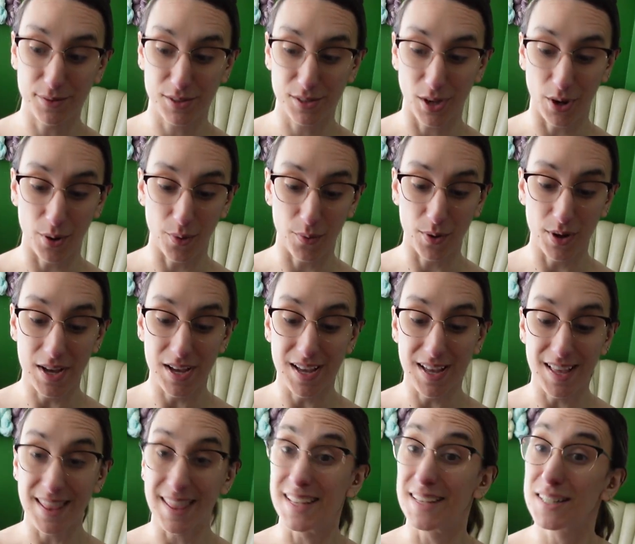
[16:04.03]
So
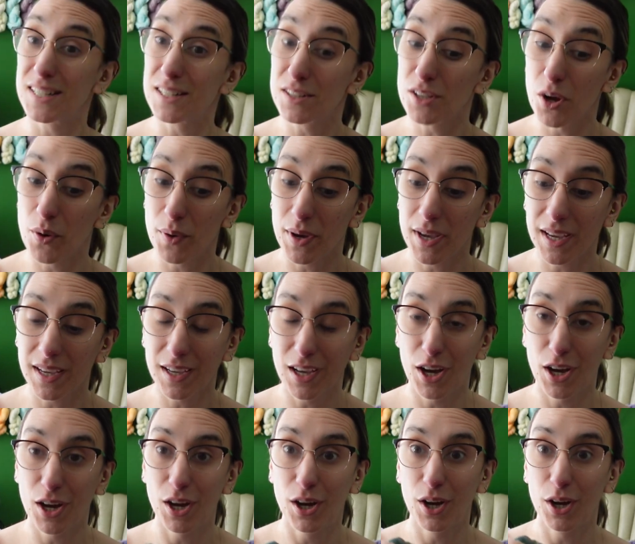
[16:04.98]
this is going
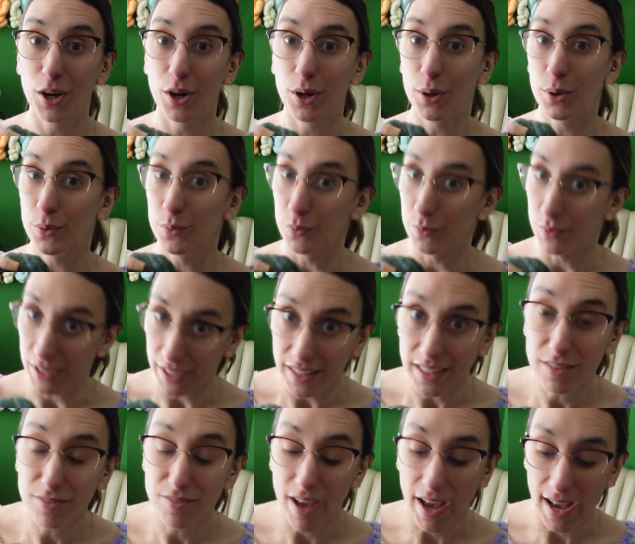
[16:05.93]

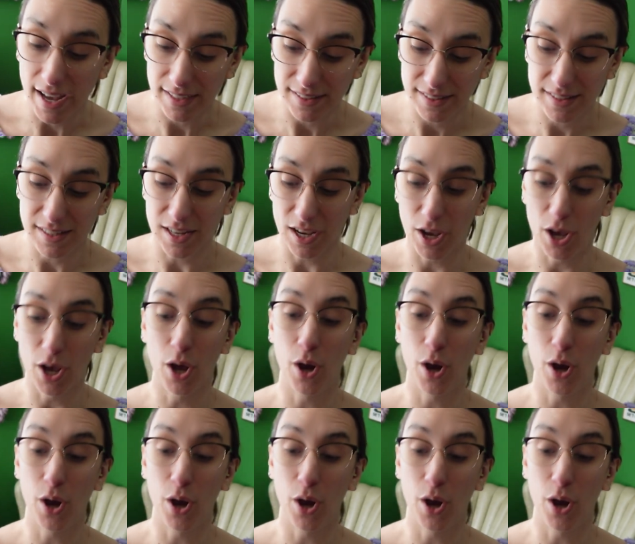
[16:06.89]
really fast,